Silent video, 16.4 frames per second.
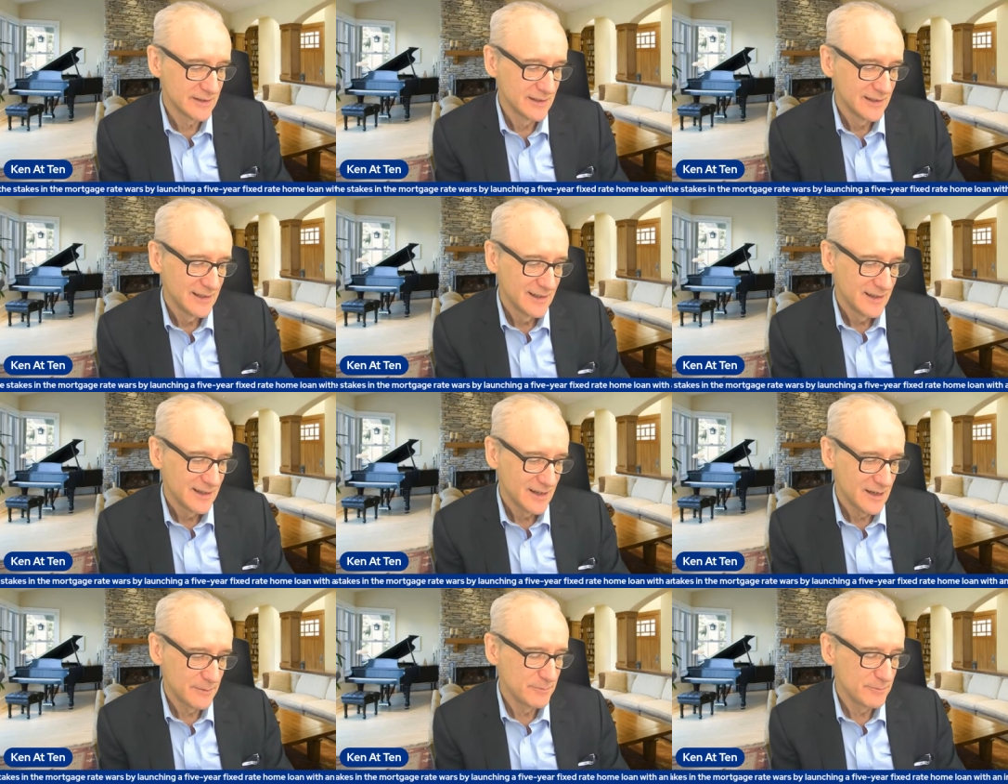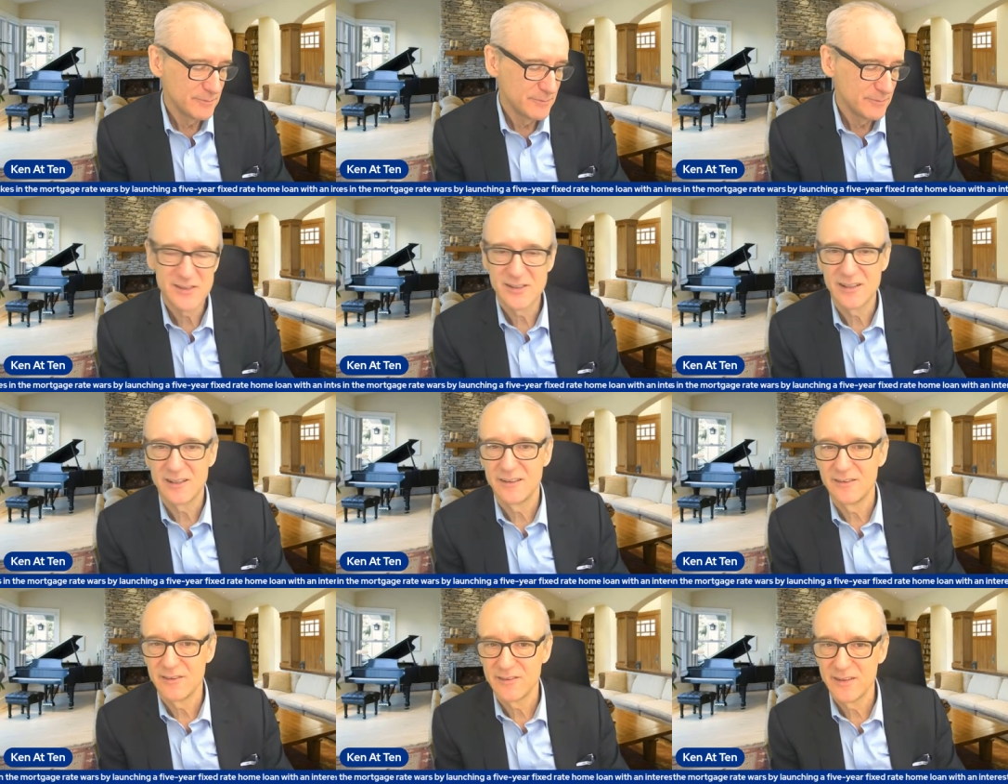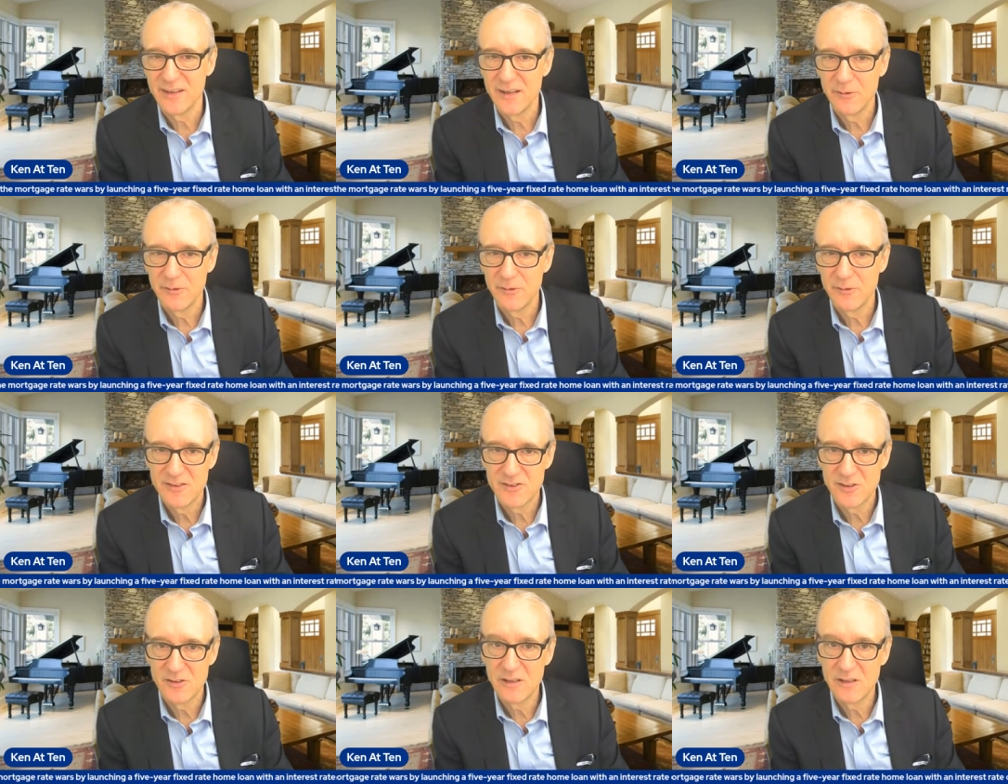And basically the theory is that you
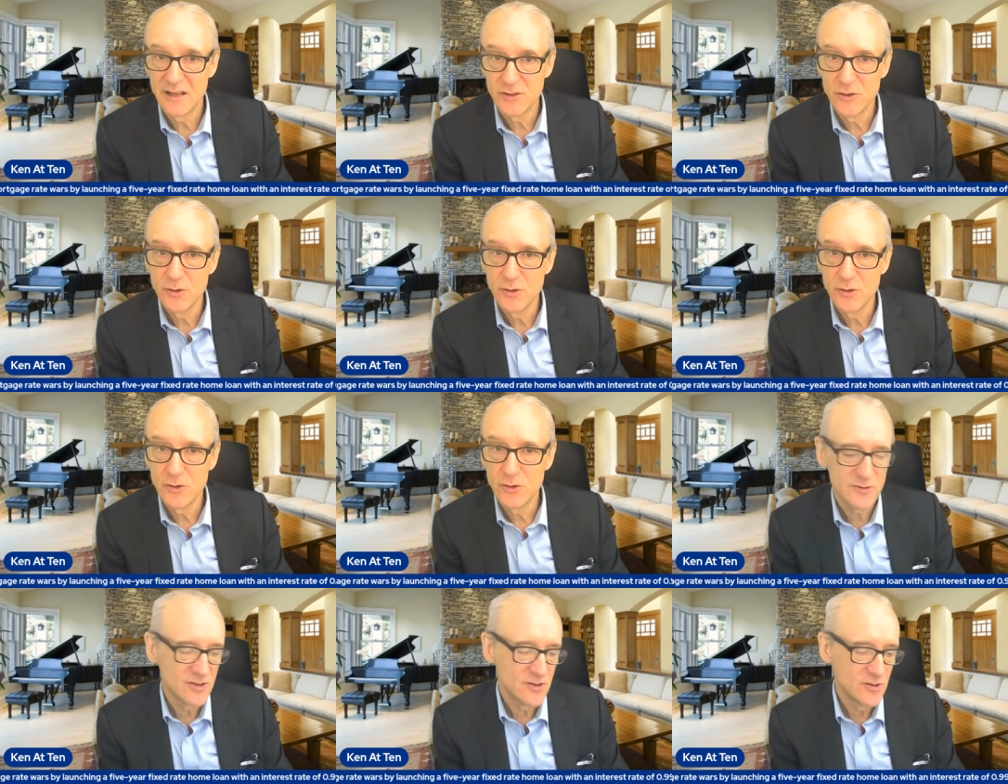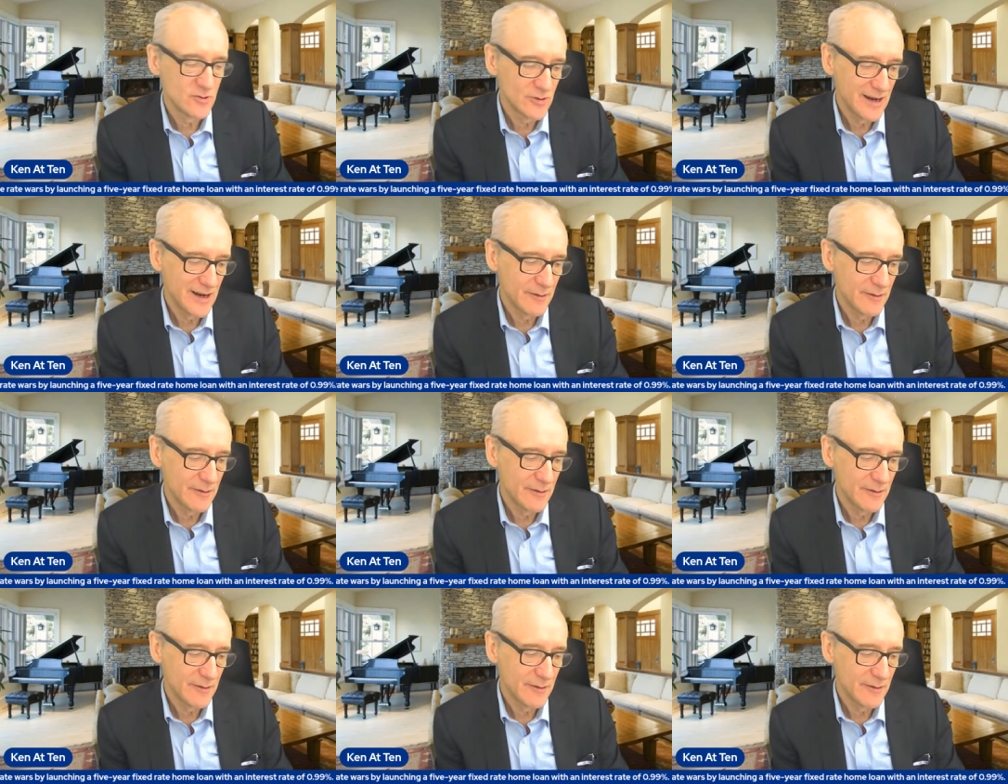get new builds in your area